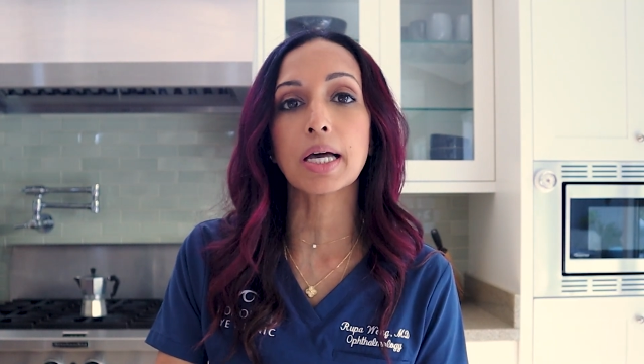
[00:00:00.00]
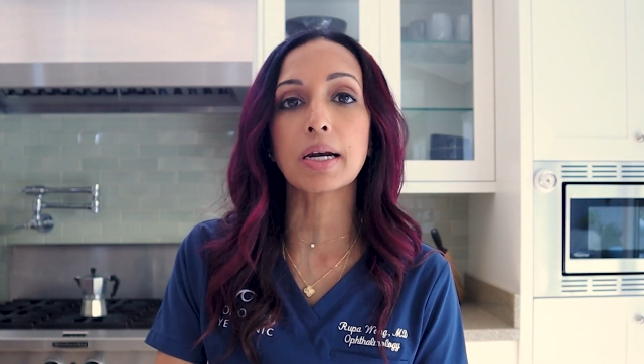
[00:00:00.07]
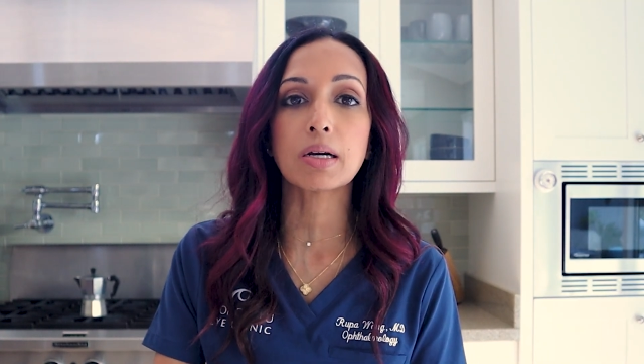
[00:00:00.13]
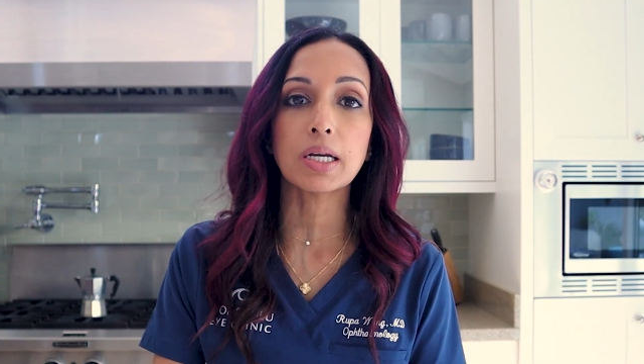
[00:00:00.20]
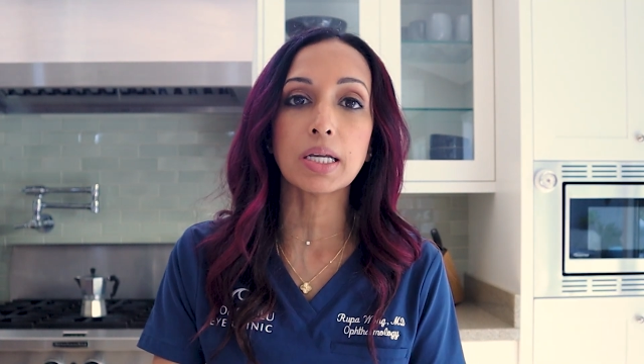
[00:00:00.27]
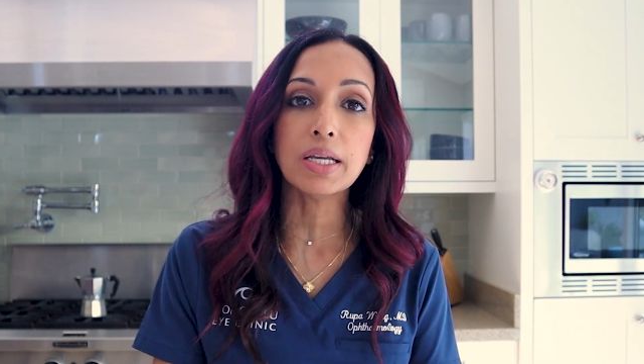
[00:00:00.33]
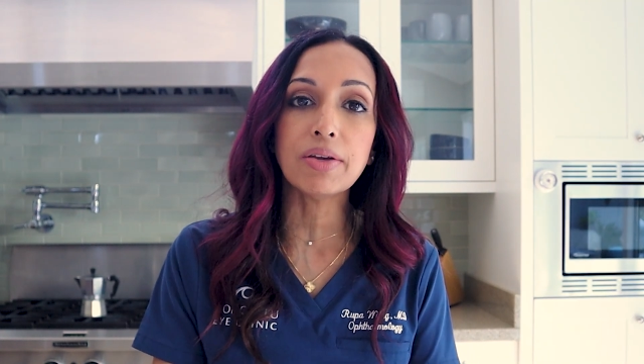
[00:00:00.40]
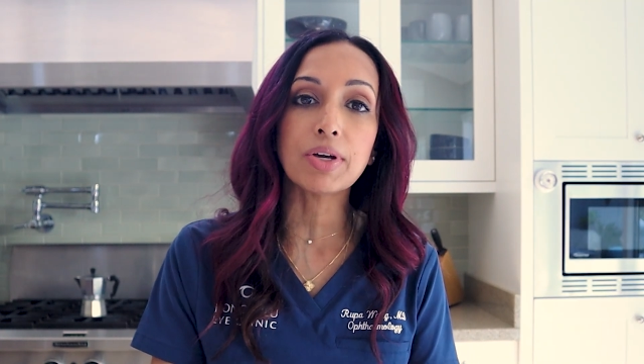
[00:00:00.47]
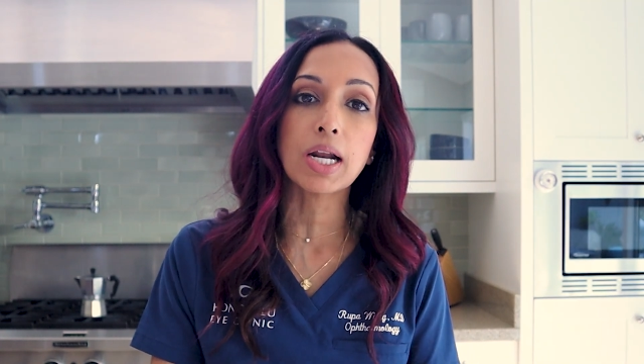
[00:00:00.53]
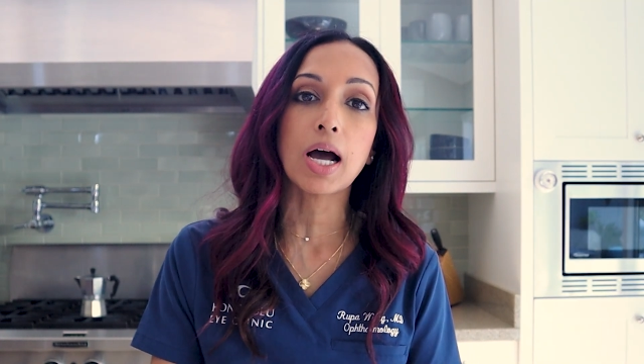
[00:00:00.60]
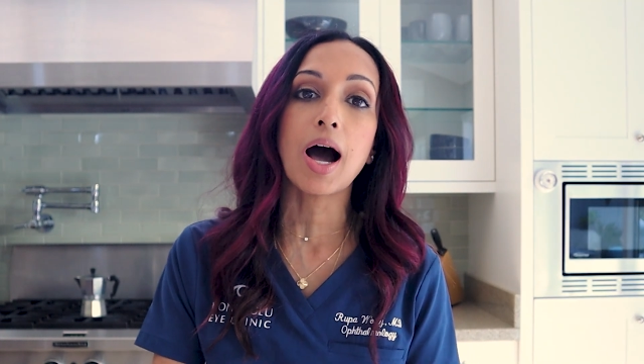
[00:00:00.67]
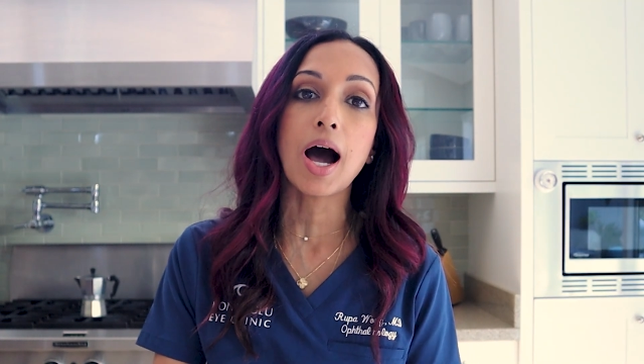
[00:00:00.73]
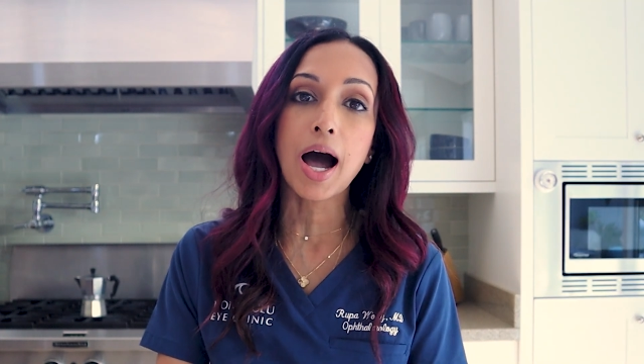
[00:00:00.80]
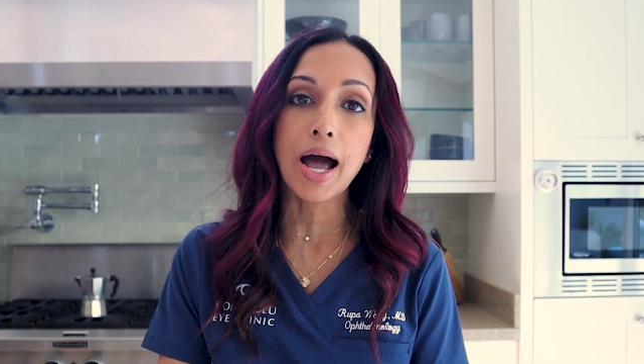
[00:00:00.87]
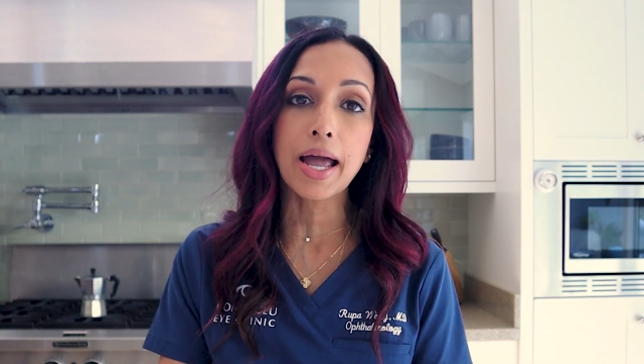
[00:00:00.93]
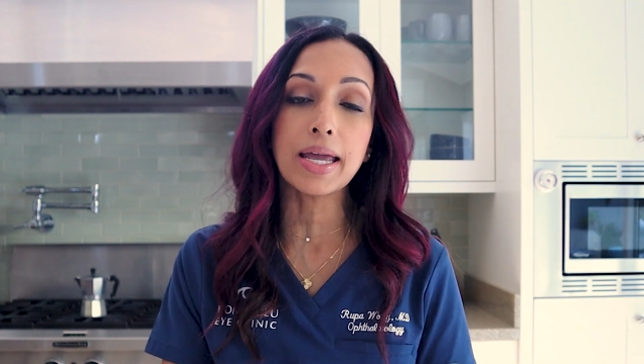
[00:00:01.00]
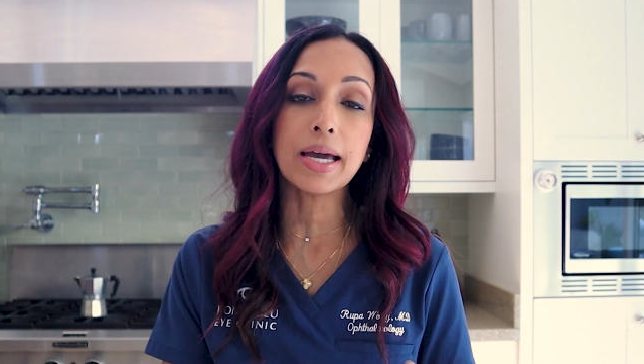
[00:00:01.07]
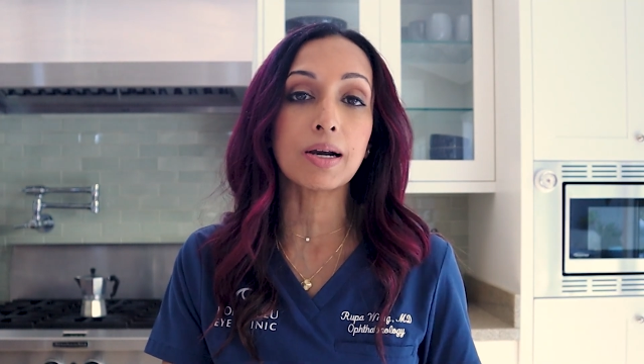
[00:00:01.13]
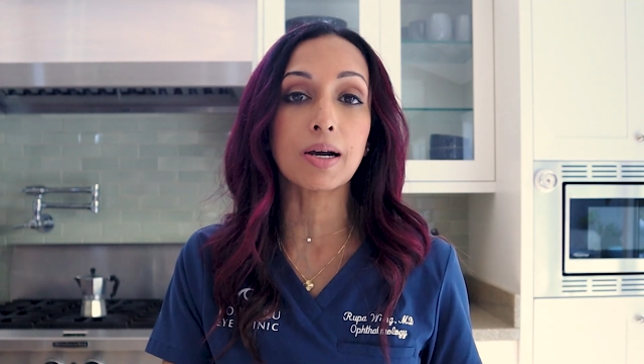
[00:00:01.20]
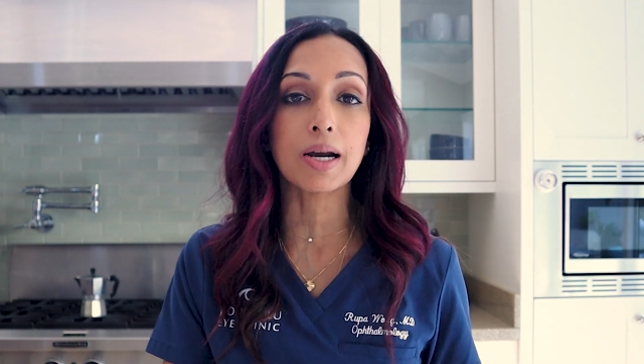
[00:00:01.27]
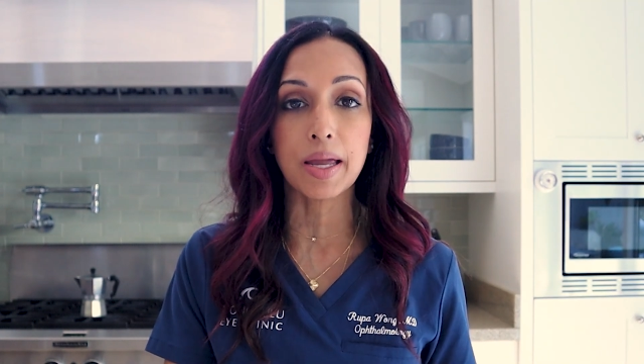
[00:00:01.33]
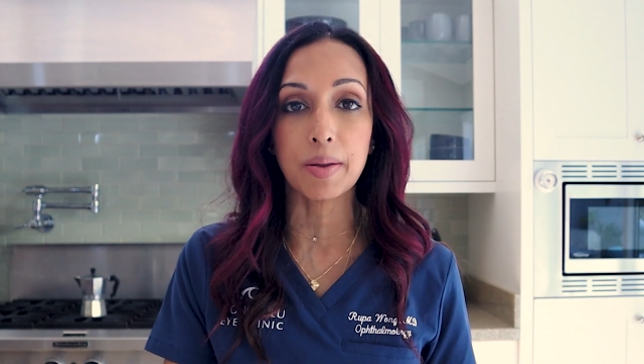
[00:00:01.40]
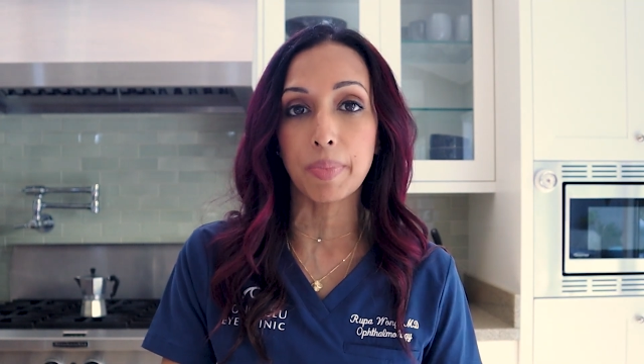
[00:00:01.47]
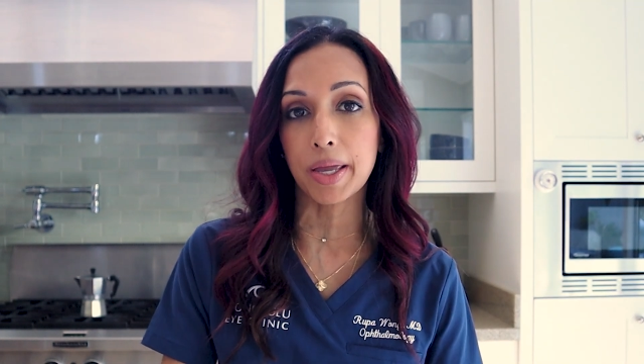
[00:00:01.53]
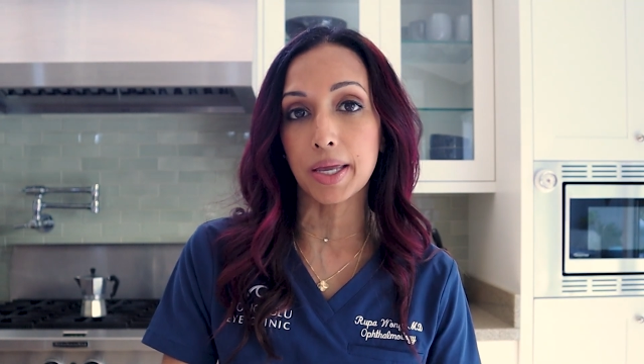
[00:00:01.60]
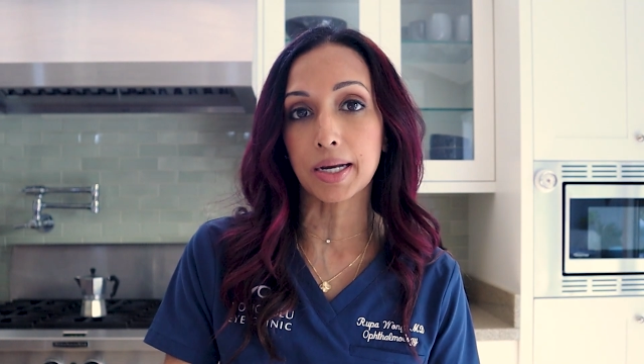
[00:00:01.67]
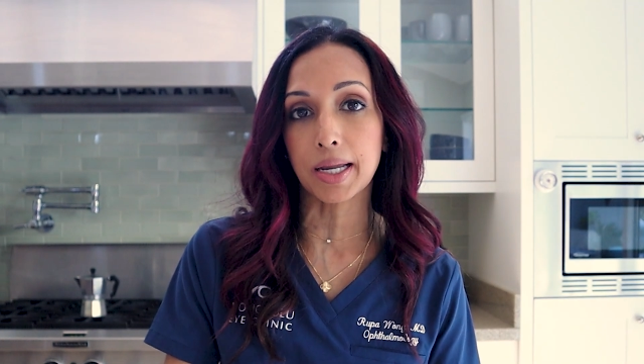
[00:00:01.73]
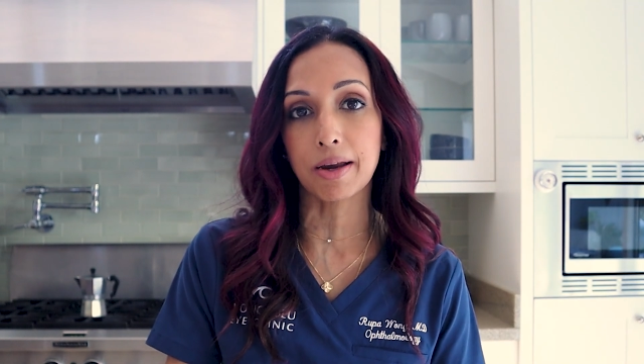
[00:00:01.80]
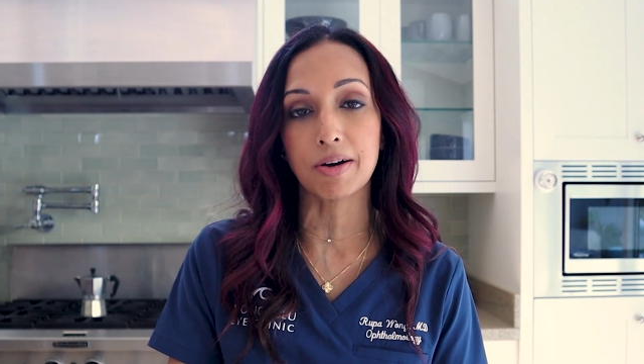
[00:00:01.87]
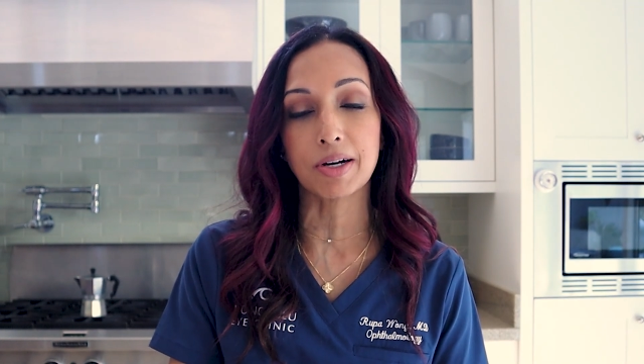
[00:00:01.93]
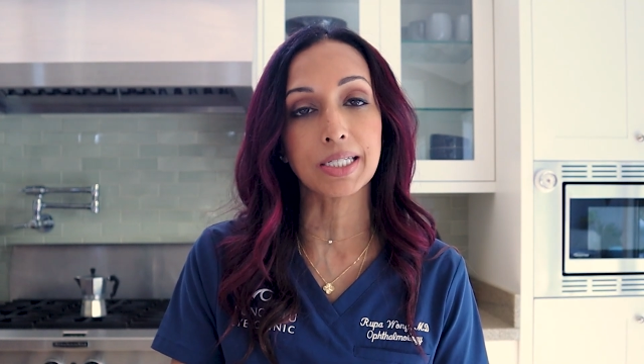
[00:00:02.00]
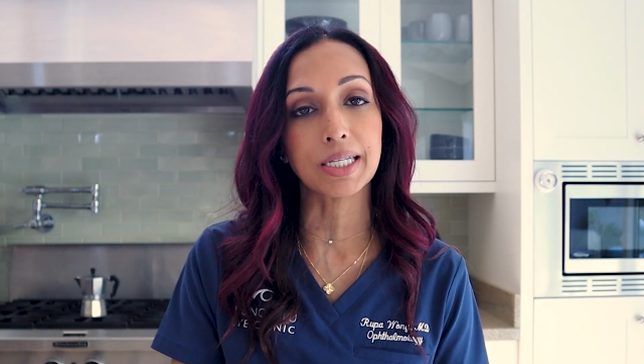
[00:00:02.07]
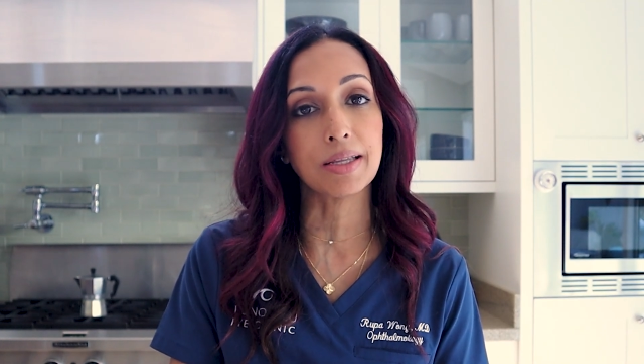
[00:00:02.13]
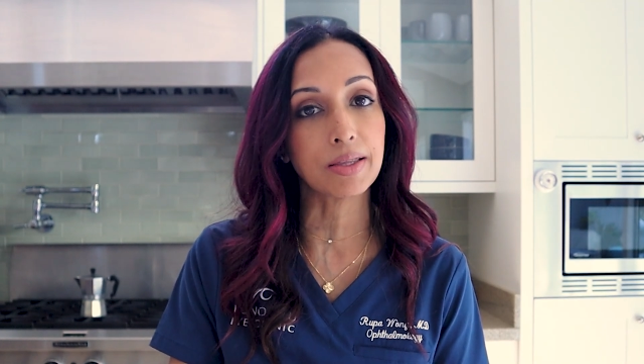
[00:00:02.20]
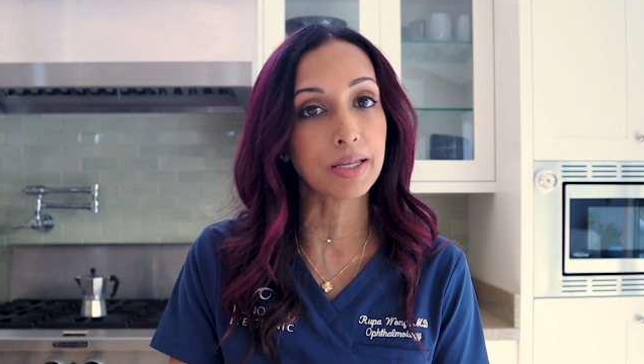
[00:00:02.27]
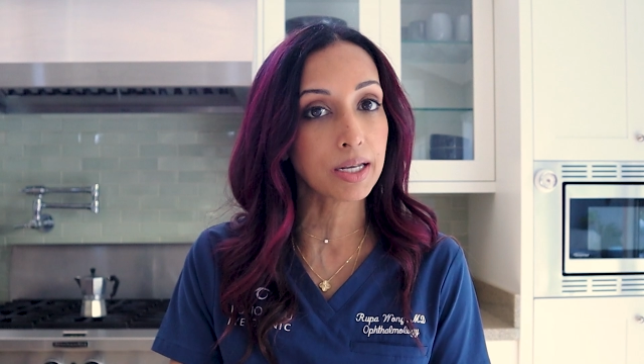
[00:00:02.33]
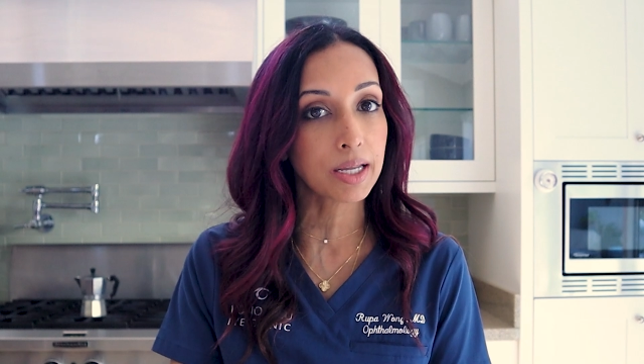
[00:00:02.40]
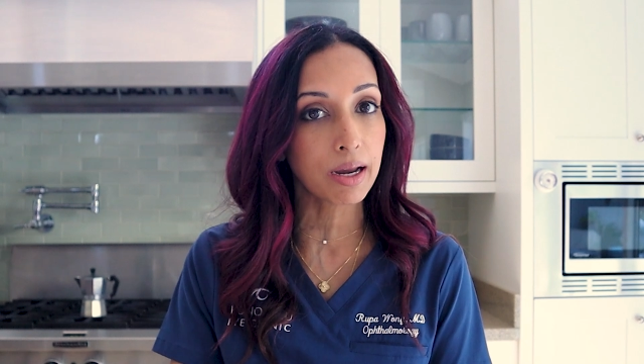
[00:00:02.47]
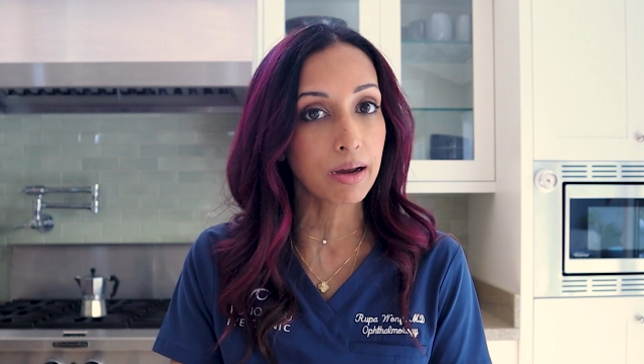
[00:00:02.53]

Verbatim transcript: that are even higher in beta carotene than